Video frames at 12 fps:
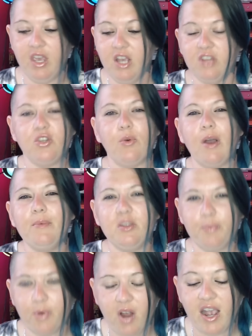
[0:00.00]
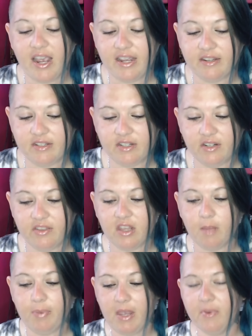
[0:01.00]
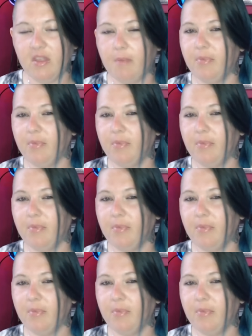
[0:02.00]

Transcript: So I'm surprised that the people that